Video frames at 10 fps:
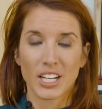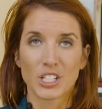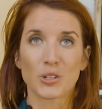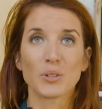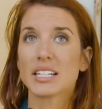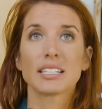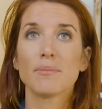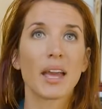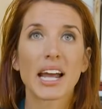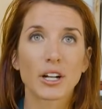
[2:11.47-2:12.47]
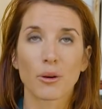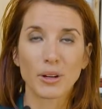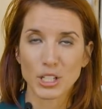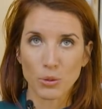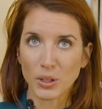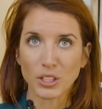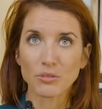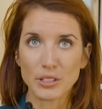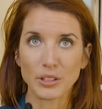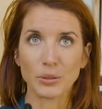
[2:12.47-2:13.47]
So it doesn't matter which one
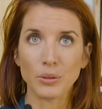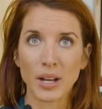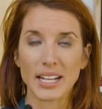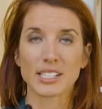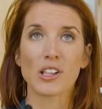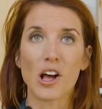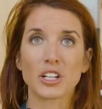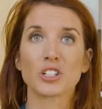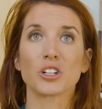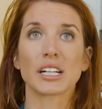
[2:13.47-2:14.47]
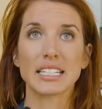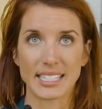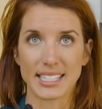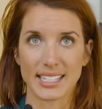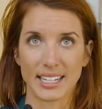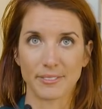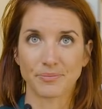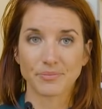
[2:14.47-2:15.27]
you do as long as you're consistent.